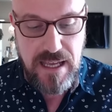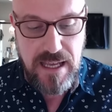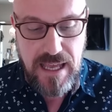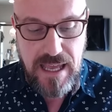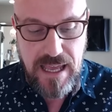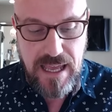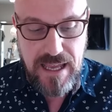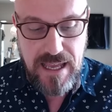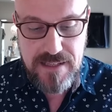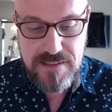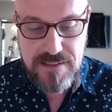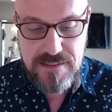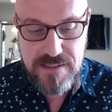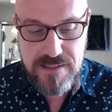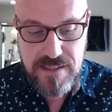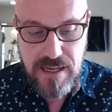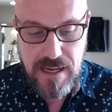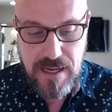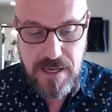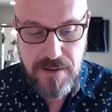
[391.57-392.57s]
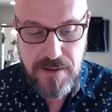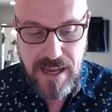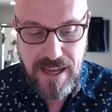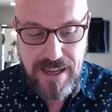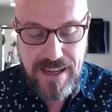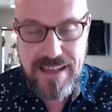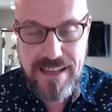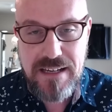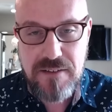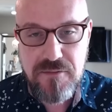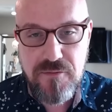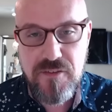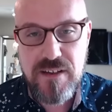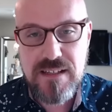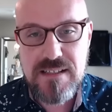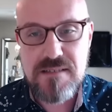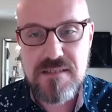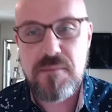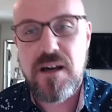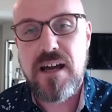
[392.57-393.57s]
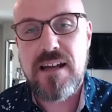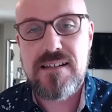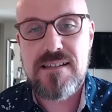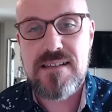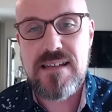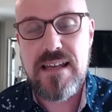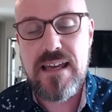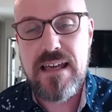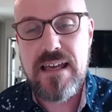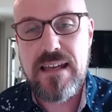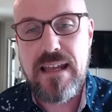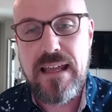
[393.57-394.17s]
and I had a fixed mindset,